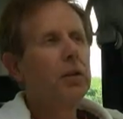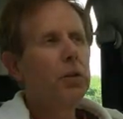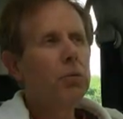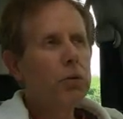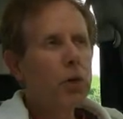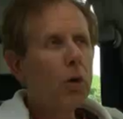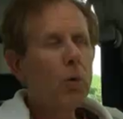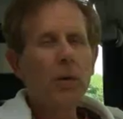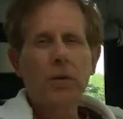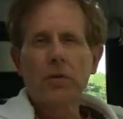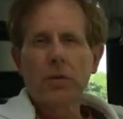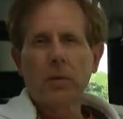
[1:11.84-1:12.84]
You know
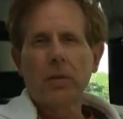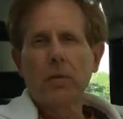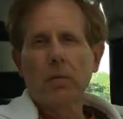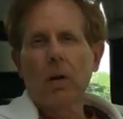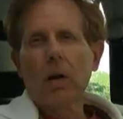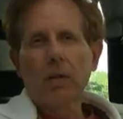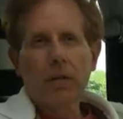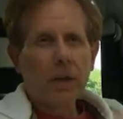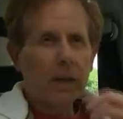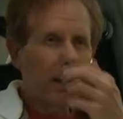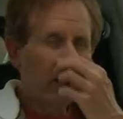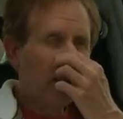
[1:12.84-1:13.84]
when you're doing the wrong
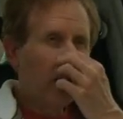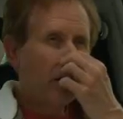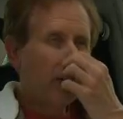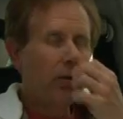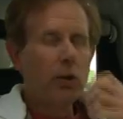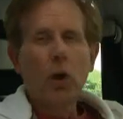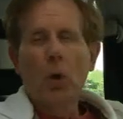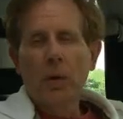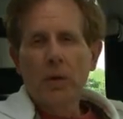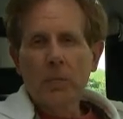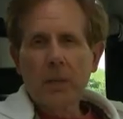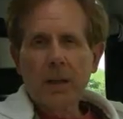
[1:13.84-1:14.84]
thing. You know
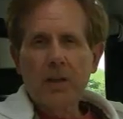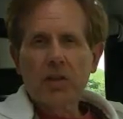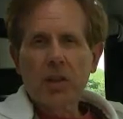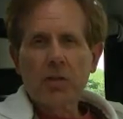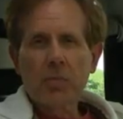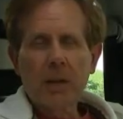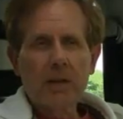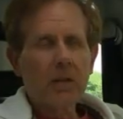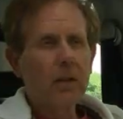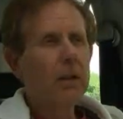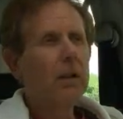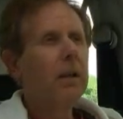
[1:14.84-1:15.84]
when you're being
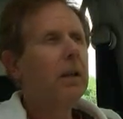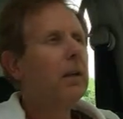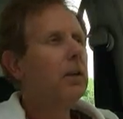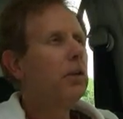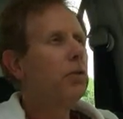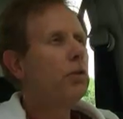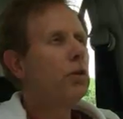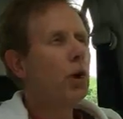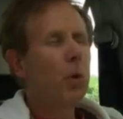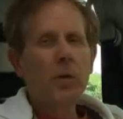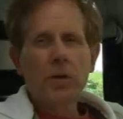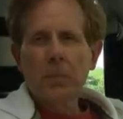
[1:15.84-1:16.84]
judgmental. You
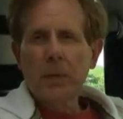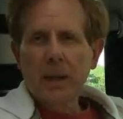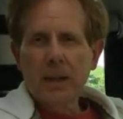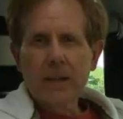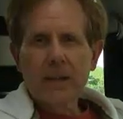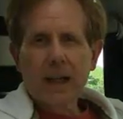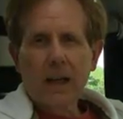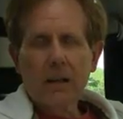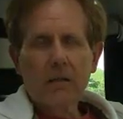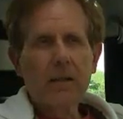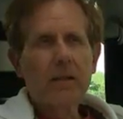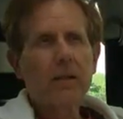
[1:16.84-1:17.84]
know when you're being
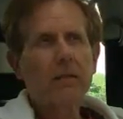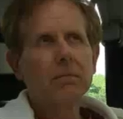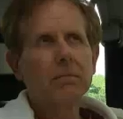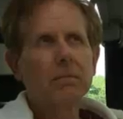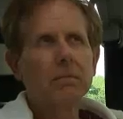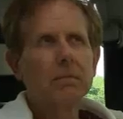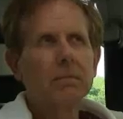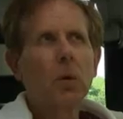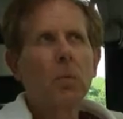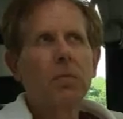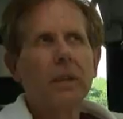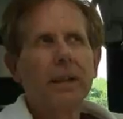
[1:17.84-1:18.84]
intolerant,
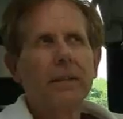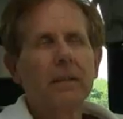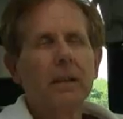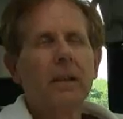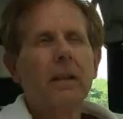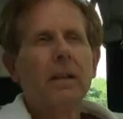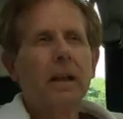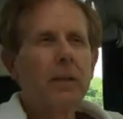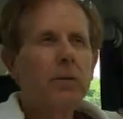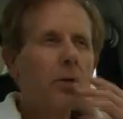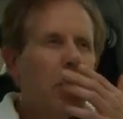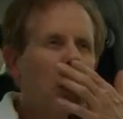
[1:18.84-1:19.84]
hopefully. And
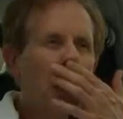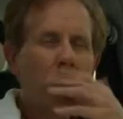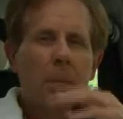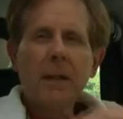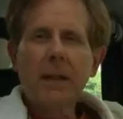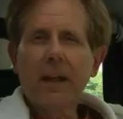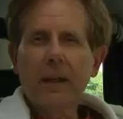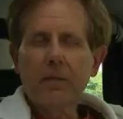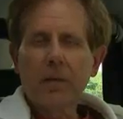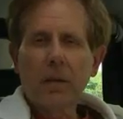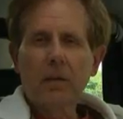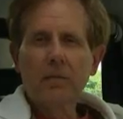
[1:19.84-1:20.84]
you know when you're being
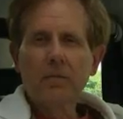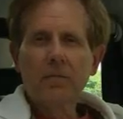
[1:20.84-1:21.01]
hateful.